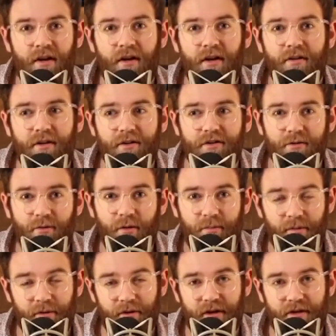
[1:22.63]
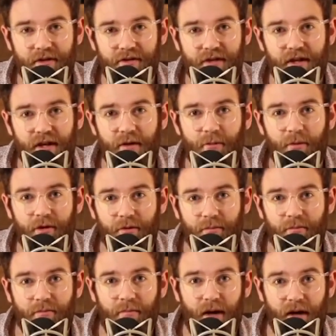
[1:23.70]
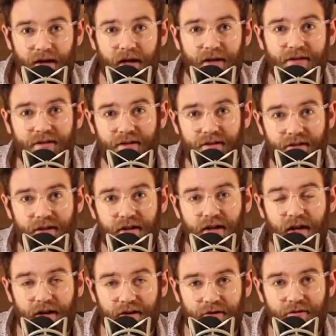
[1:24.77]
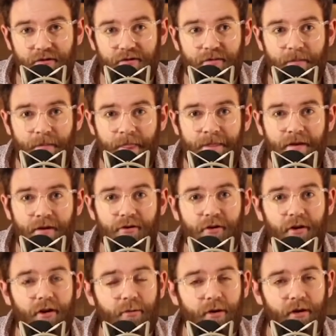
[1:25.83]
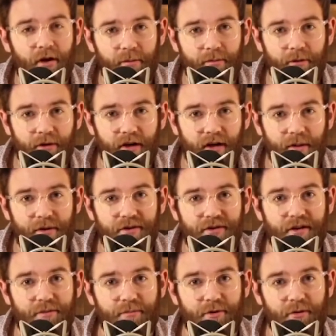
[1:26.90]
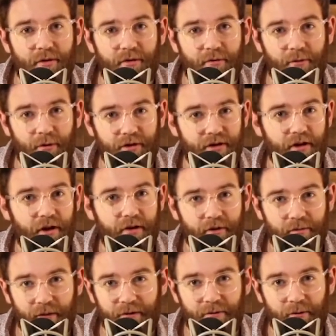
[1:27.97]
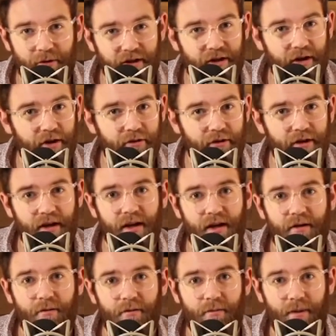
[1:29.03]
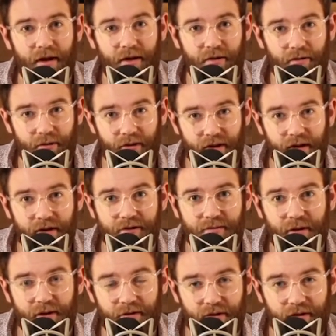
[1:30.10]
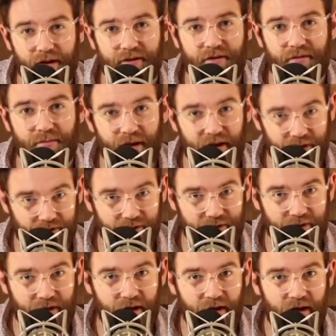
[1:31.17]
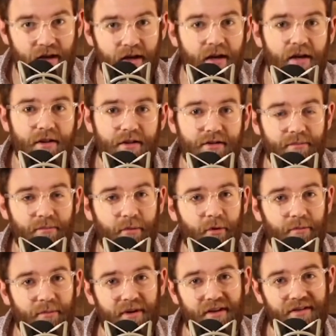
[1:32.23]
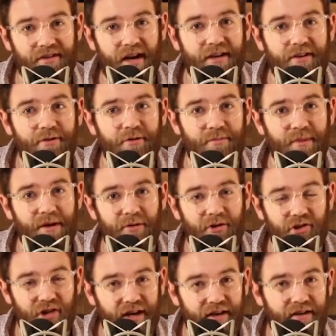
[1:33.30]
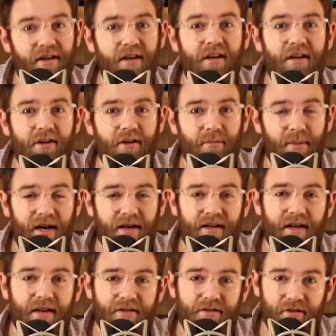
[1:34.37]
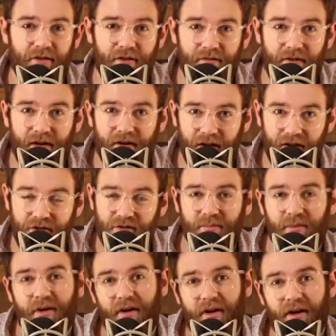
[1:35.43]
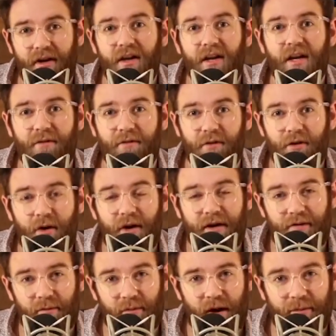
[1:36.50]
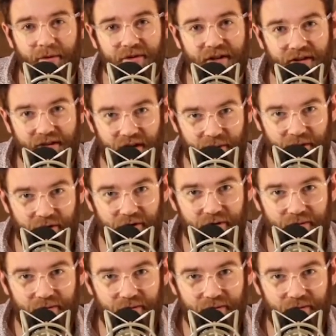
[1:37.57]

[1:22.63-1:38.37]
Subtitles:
This is what people are going to see when your podcast is listed in iTunes. You're going to want to upload an image that's between 1400 by 1400 by 3000 by 3000 pixels. This is important because iTunes may reject your podcast during the validation period if you don't have the proper sized image.